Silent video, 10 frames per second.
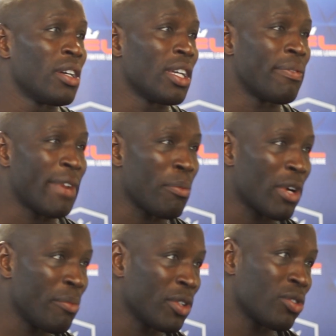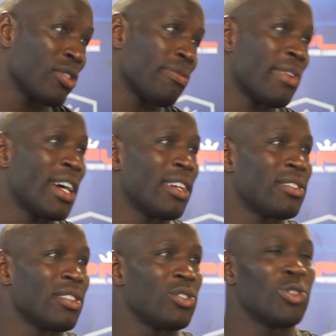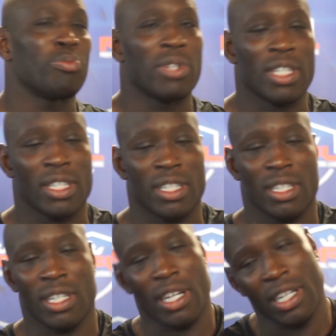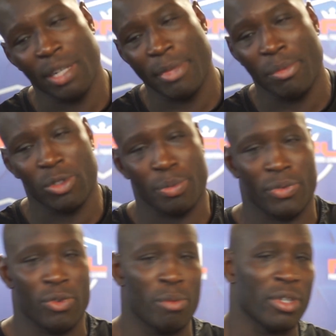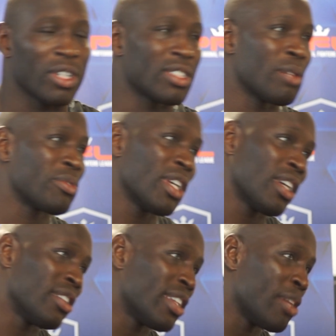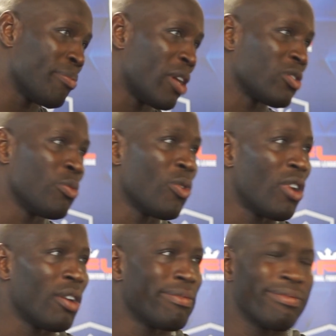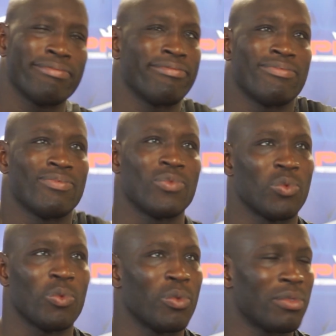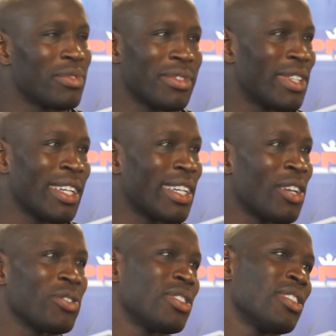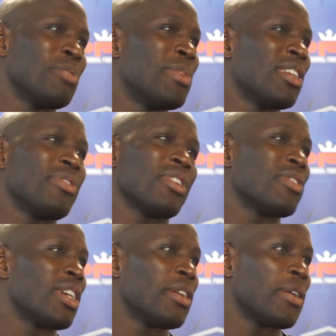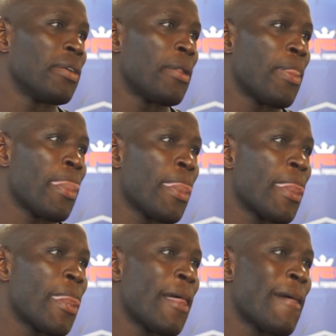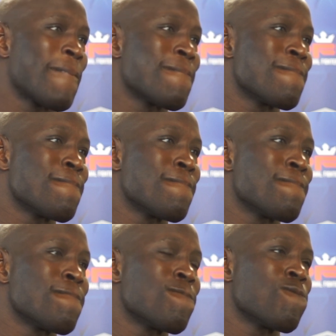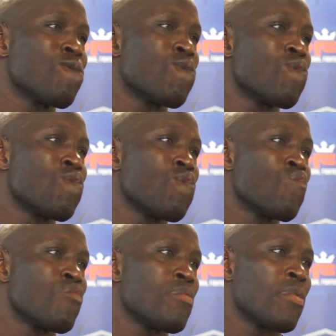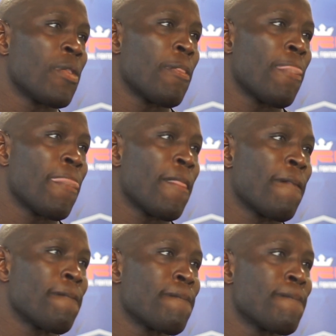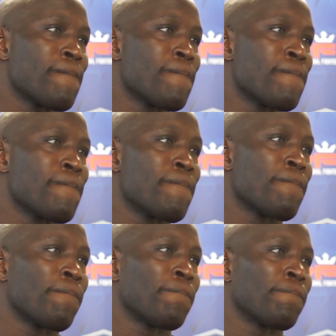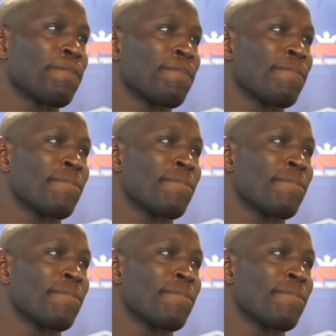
if I'm coming to the fight depleted and not gonna be able to perform because I'm taking 10 pounds more off, like I don't see the benefit of that. Not in PFL, but in broader MMA, do you think there should be more weight divisions?